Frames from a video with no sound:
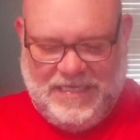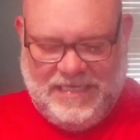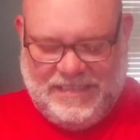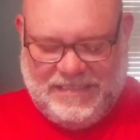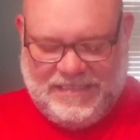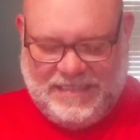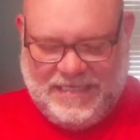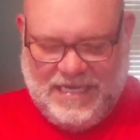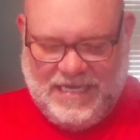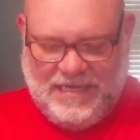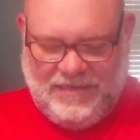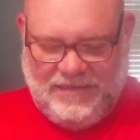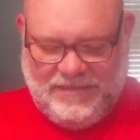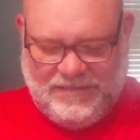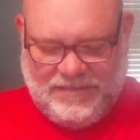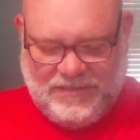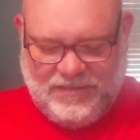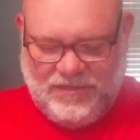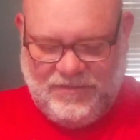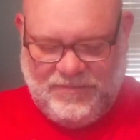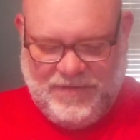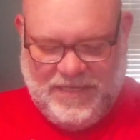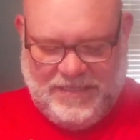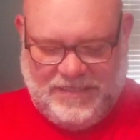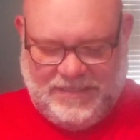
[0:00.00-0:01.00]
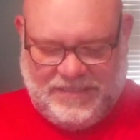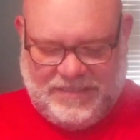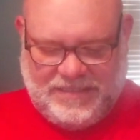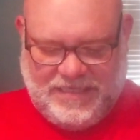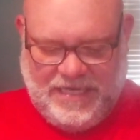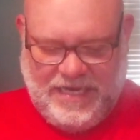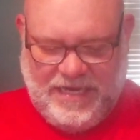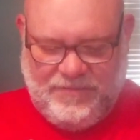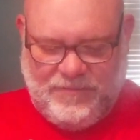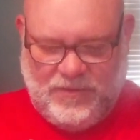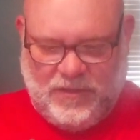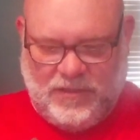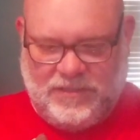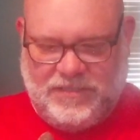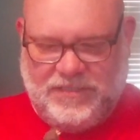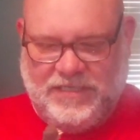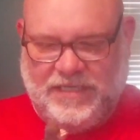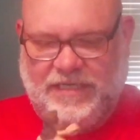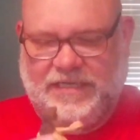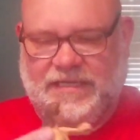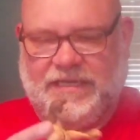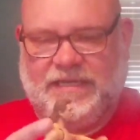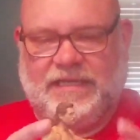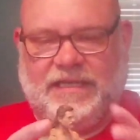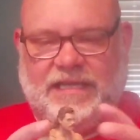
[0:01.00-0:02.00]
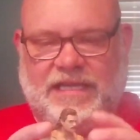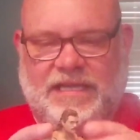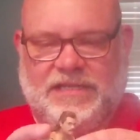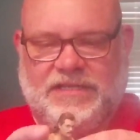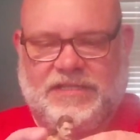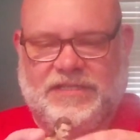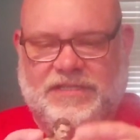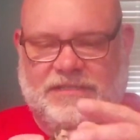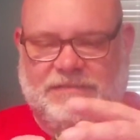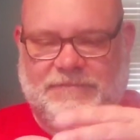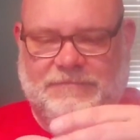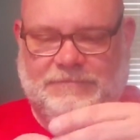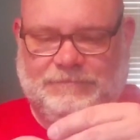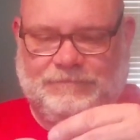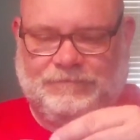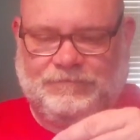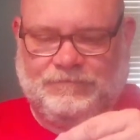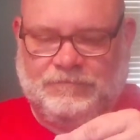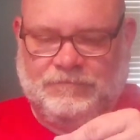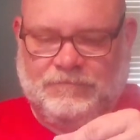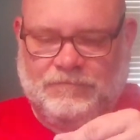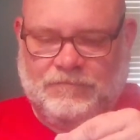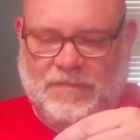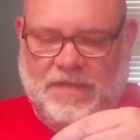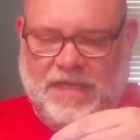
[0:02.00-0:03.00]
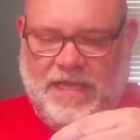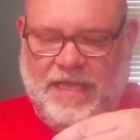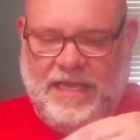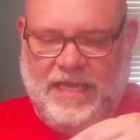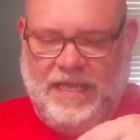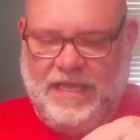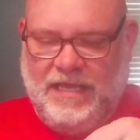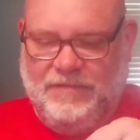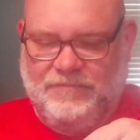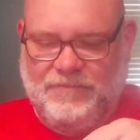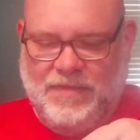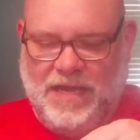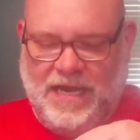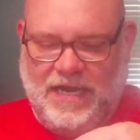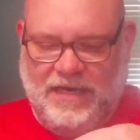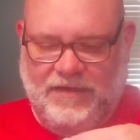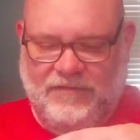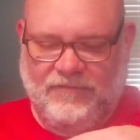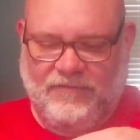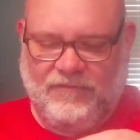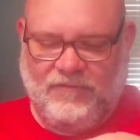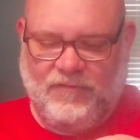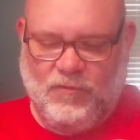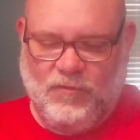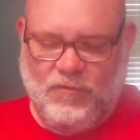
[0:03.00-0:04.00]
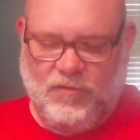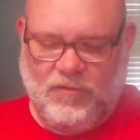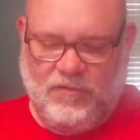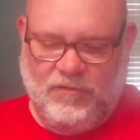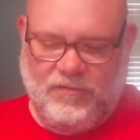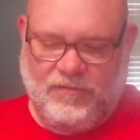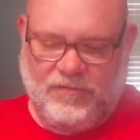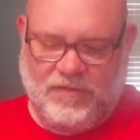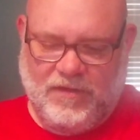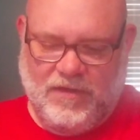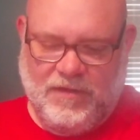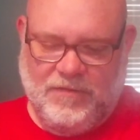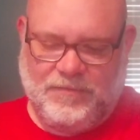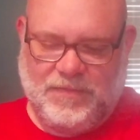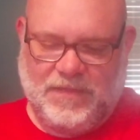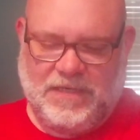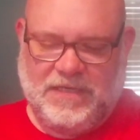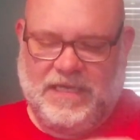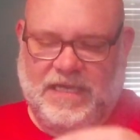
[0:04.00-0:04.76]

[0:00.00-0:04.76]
it's going to be the same articulation, head back and forth, up